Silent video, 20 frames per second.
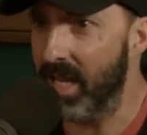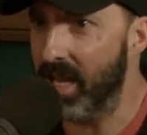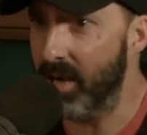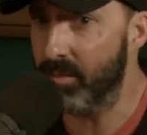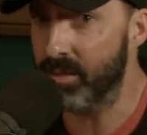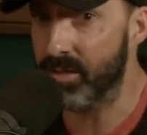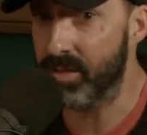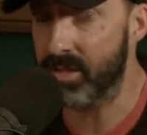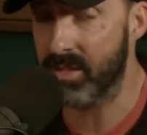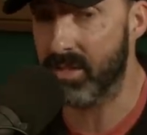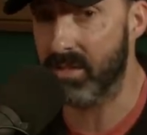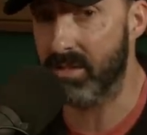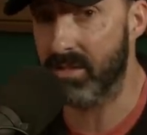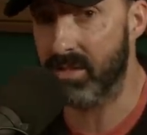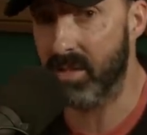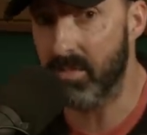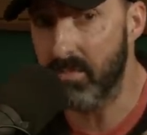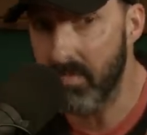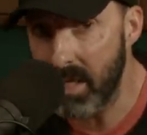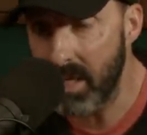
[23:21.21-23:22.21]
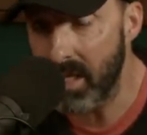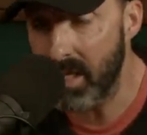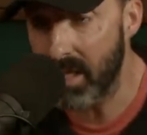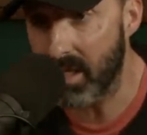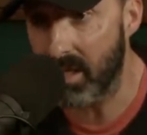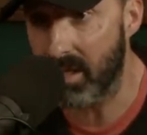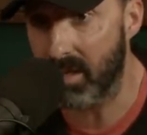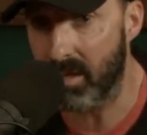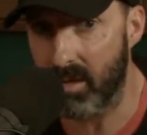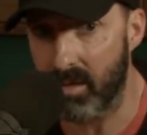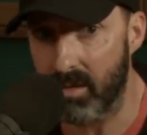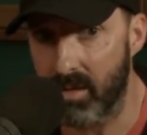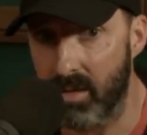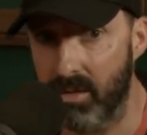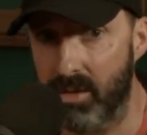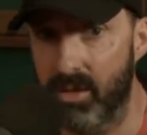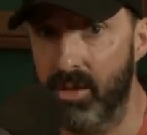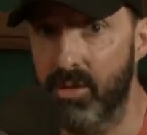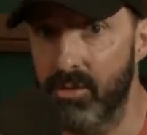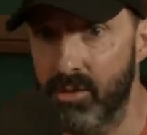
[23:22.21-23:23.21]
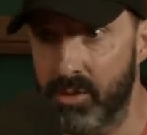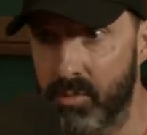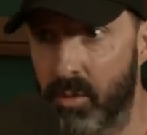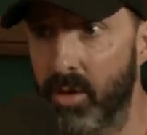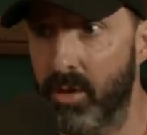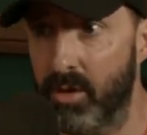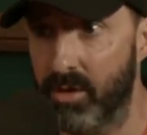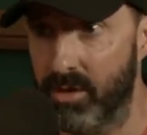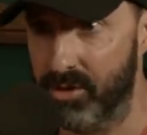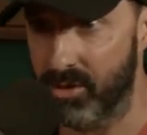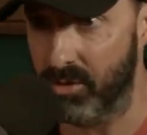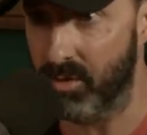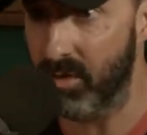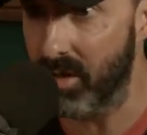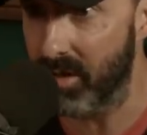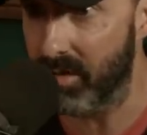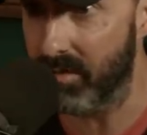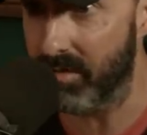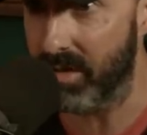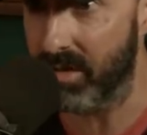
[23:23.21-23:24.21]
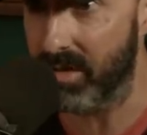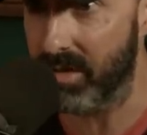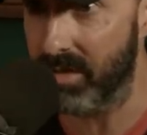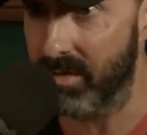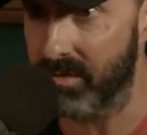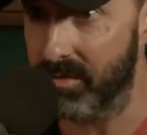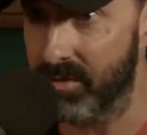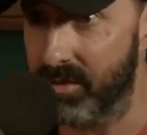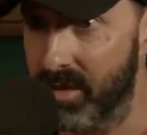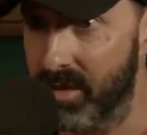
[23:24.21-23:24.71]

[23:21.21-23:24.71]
out, which is to me a huge part of the joy of it. Huge